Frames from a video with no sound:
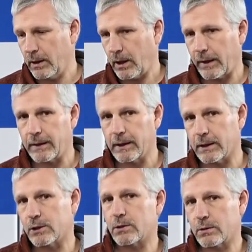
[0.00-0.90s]
I think
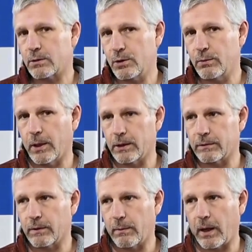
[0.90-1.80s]
it's too much
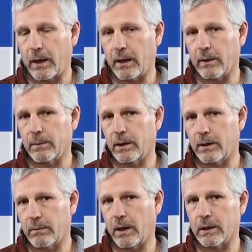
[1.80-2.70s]
for my airplane
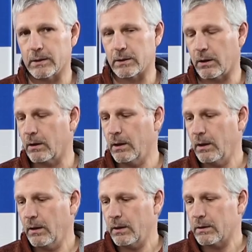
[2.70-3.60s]
and my install.
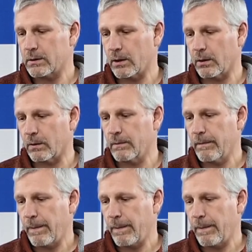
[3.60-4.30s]
So